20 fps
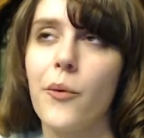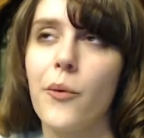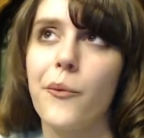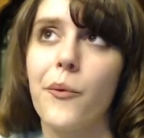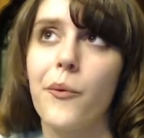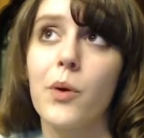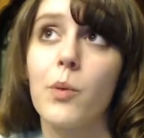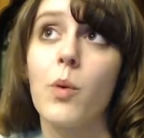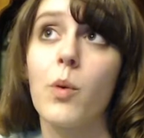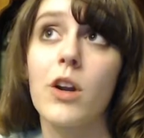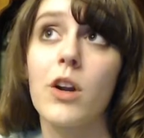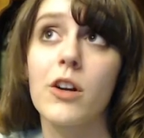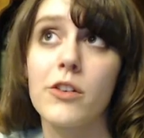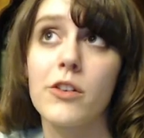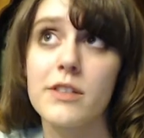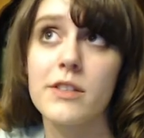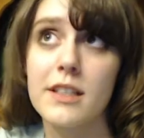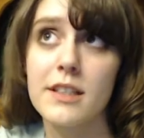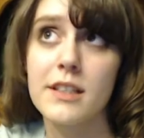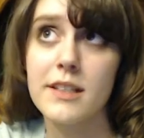one
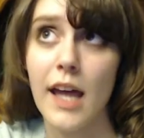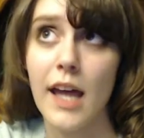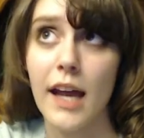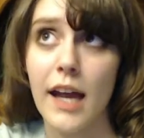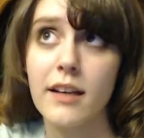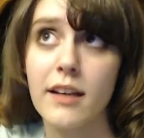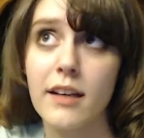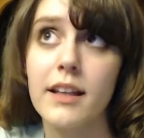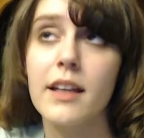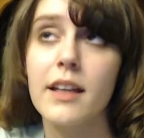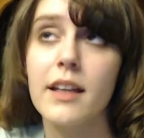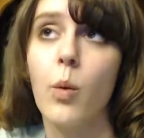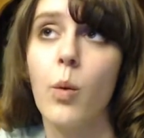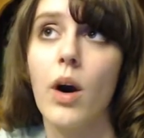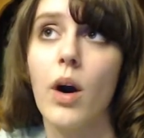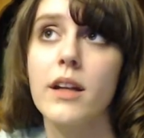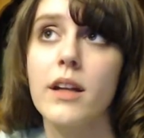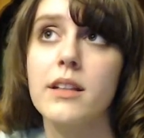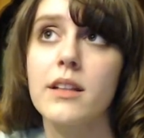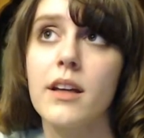wonders exactly
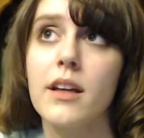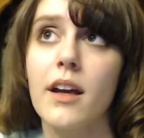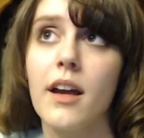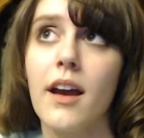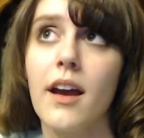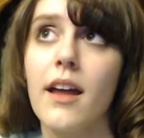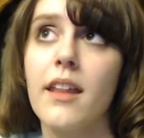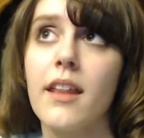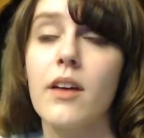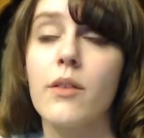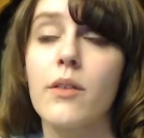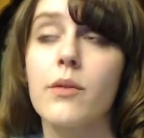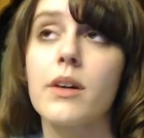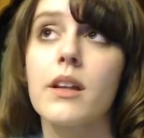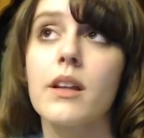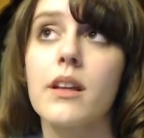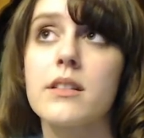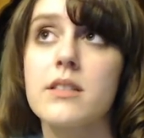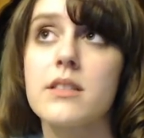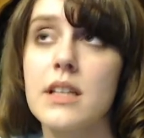what that
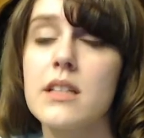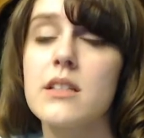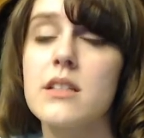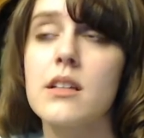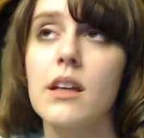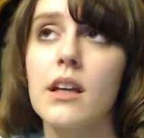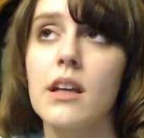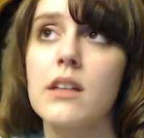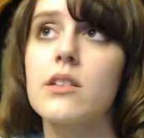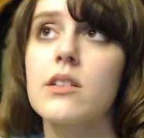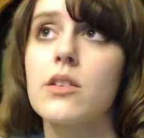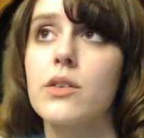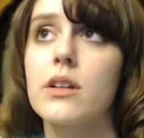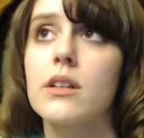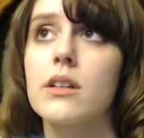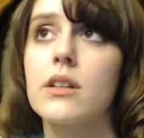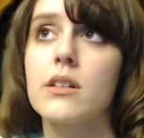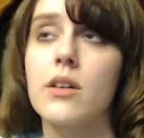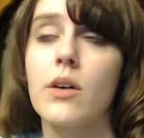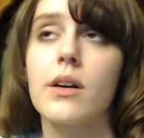realization
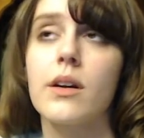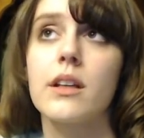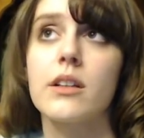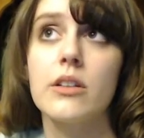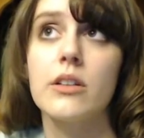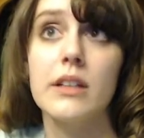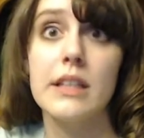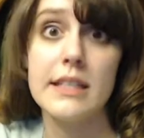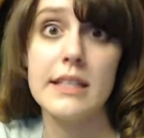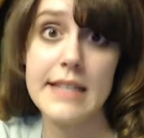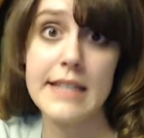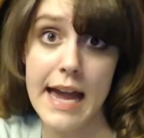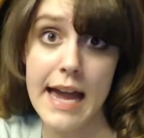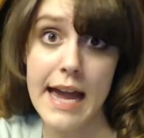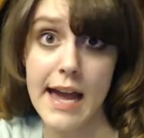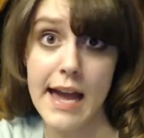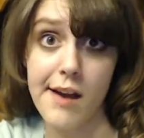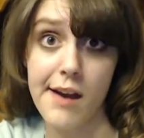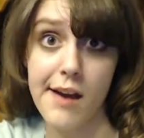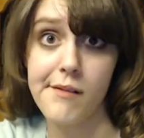Gintoki is going to need to
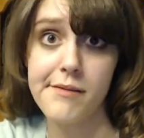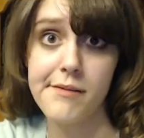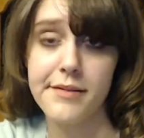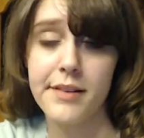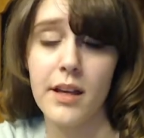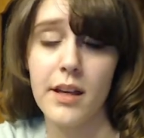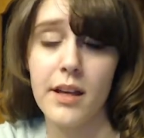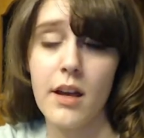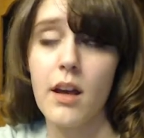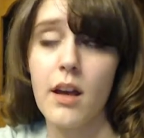have.